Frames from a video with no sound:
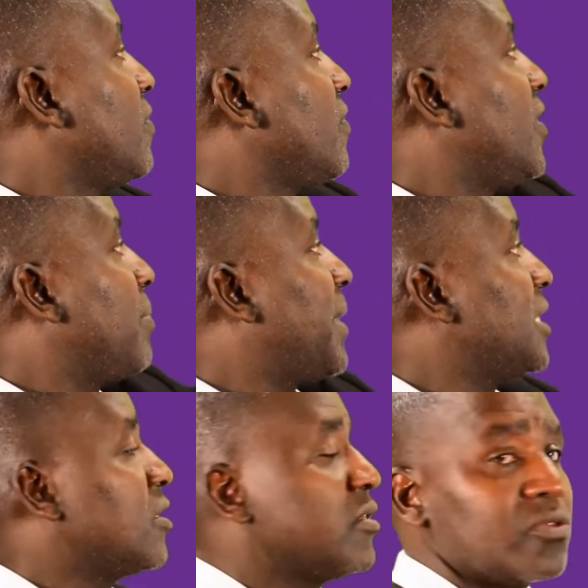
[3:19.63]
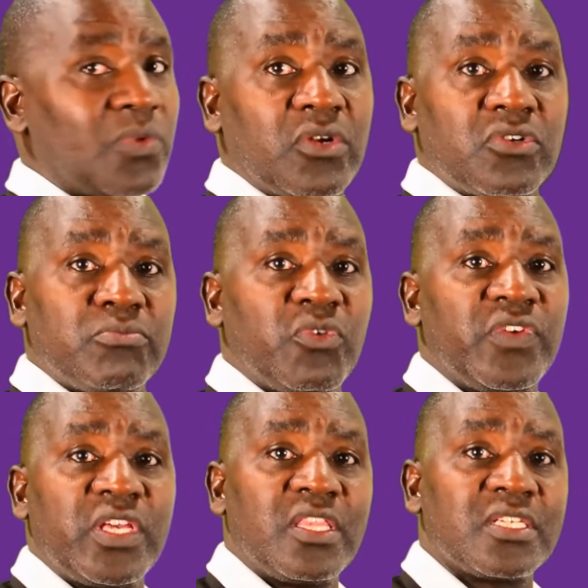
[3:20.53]
the particles were not moving
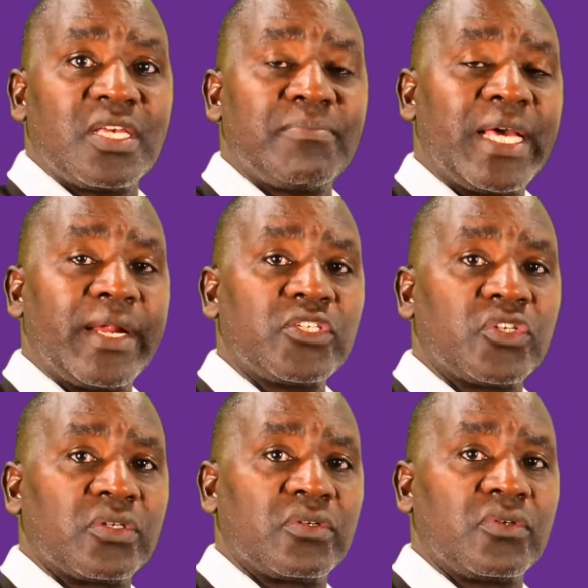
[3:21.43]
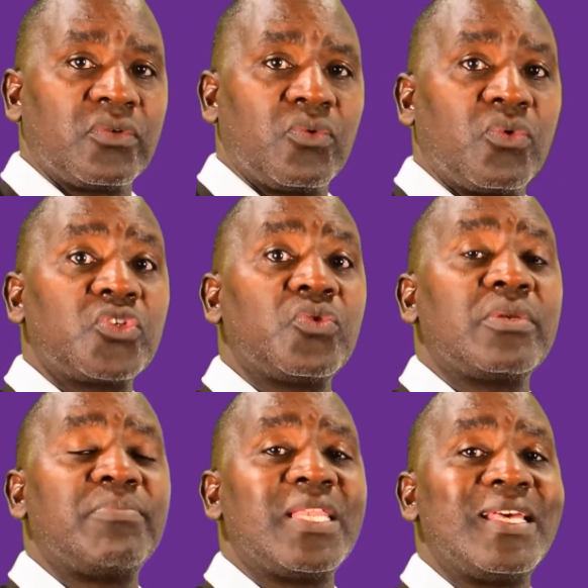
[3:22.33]
in the same direction. What will
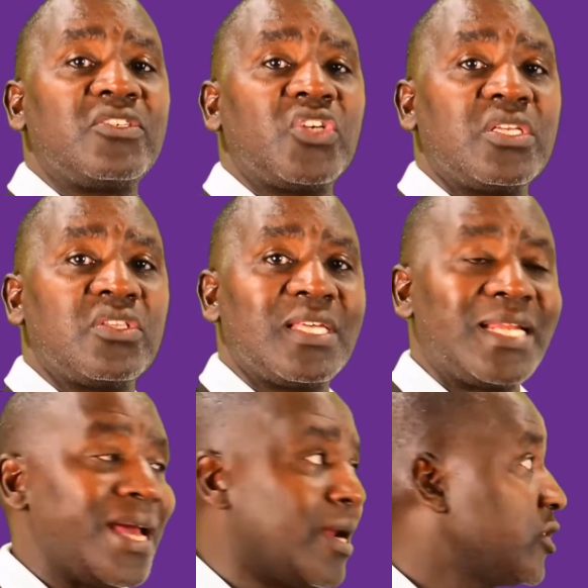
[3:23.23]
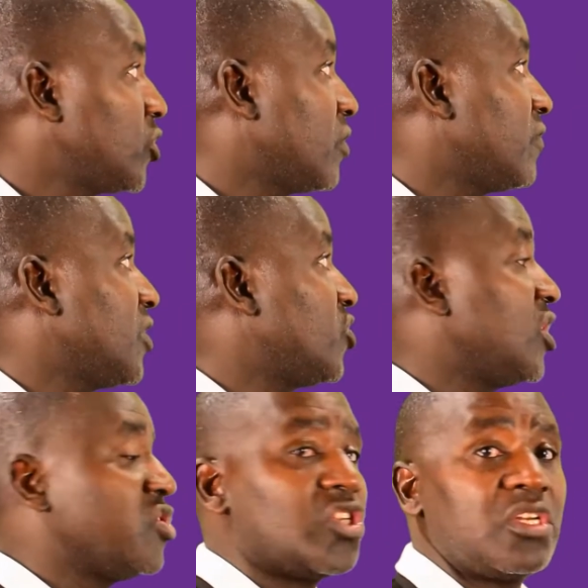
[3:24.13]
be the direction of the
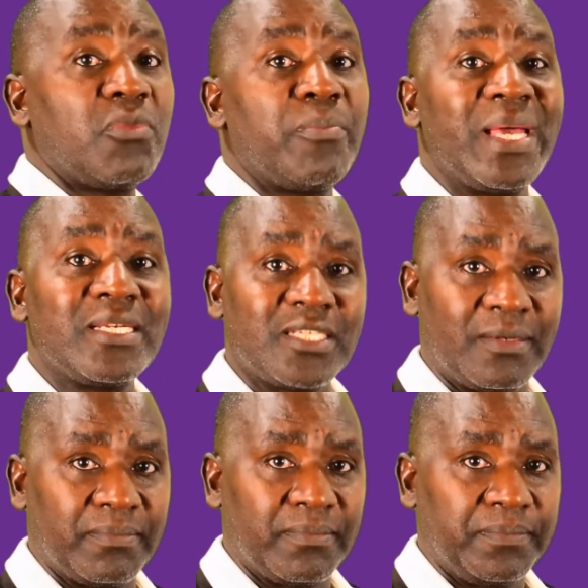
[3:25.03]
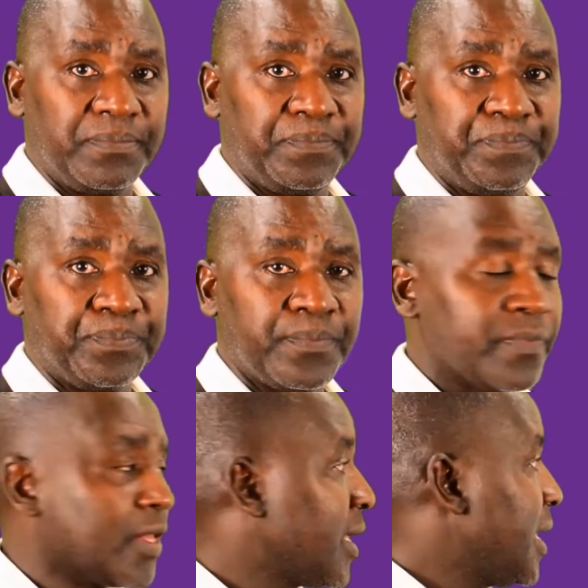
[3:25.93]
change in momentum?
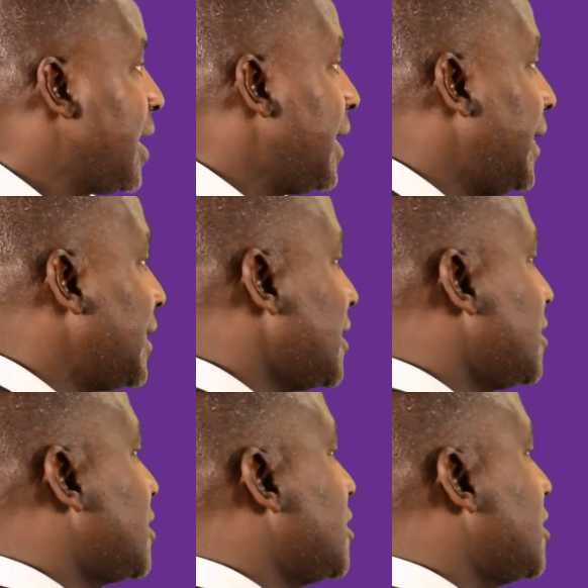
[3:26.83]
Let us